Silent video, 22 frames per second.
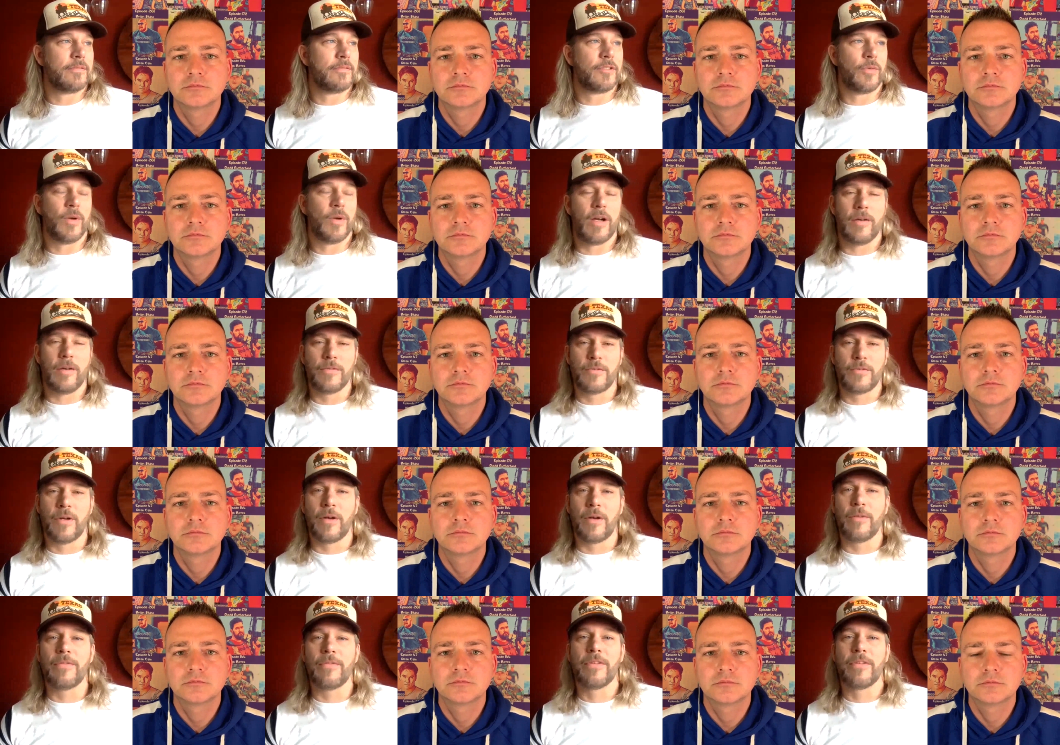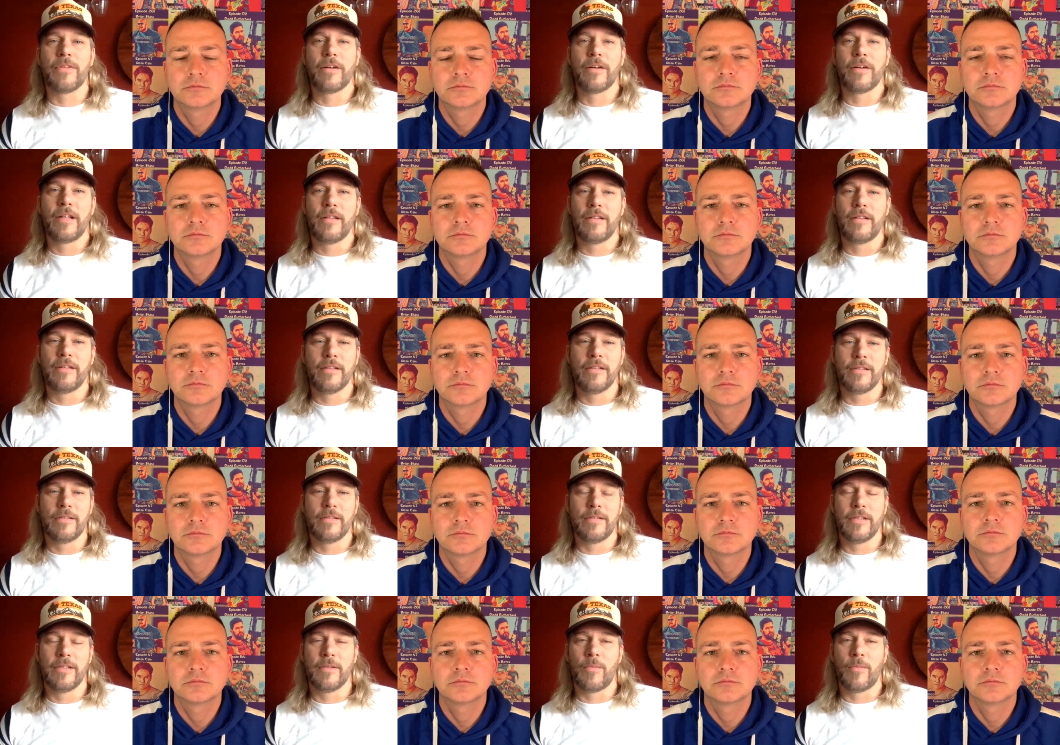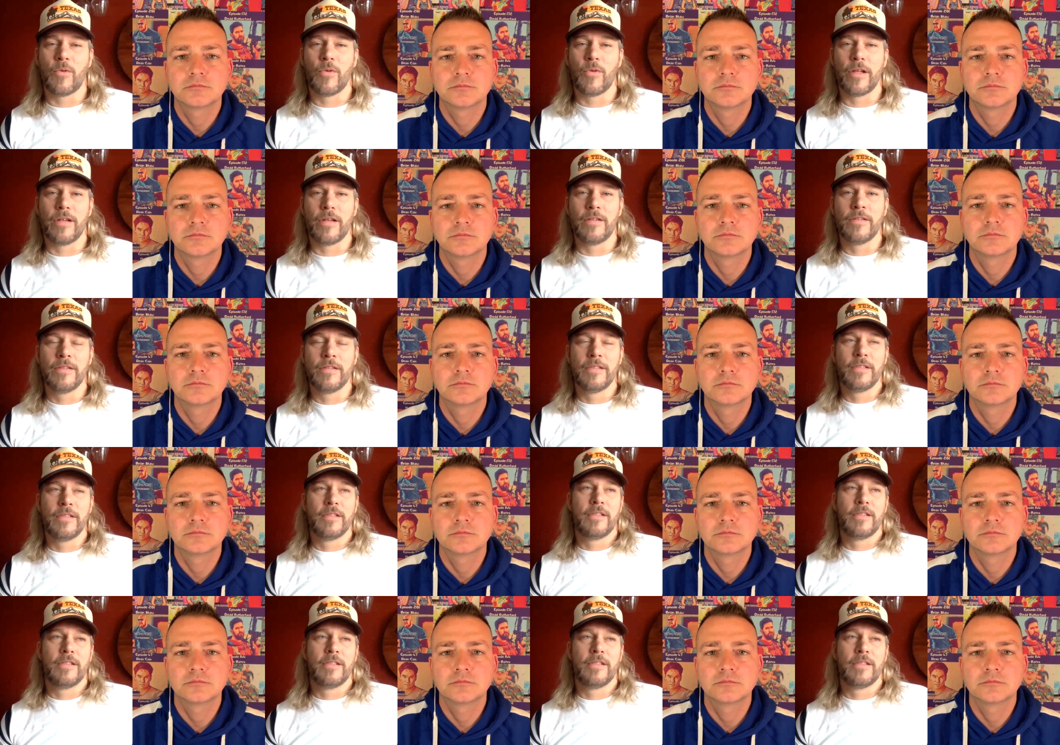Speaker 1: 12 12:30 in, in, in the morning,